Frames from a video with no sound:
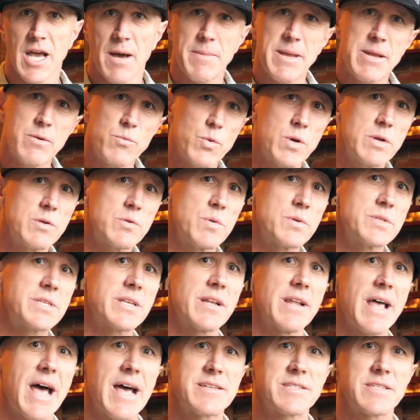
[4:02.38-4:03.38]
I mean, when was the
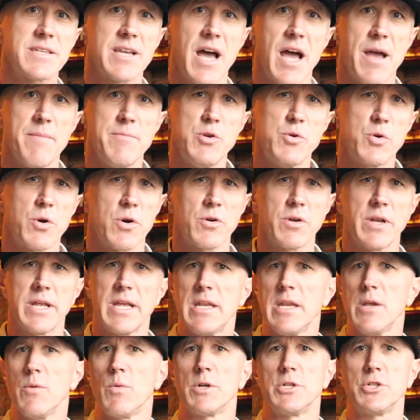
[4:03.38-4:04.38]
last time you heard
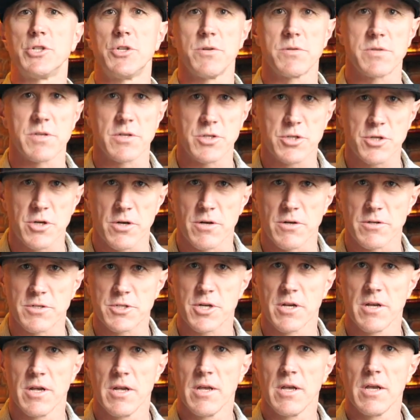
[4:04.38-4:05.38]
anyone choose a
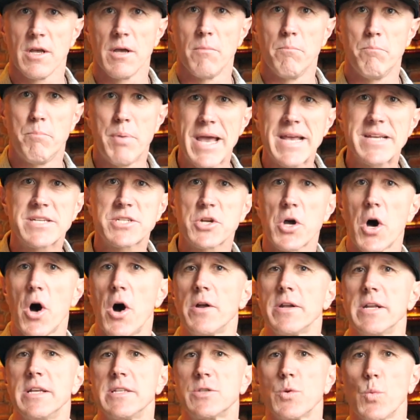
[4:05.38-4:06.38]
church based
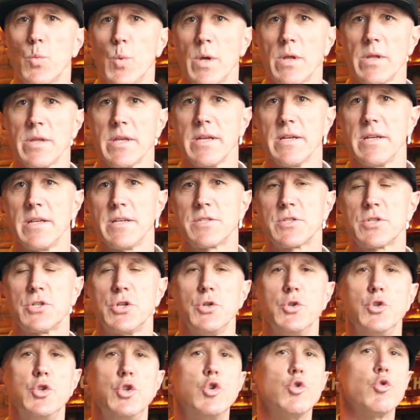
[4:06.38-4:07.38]
on its willingness
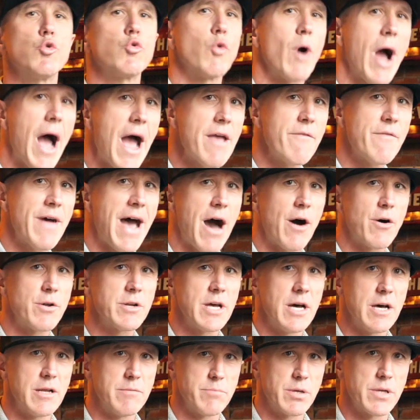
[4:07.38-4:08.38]
to drive out
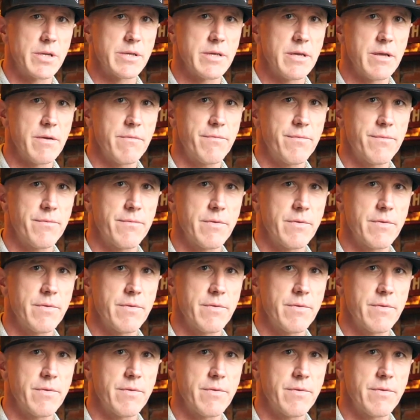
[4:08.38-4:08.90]
unbelief,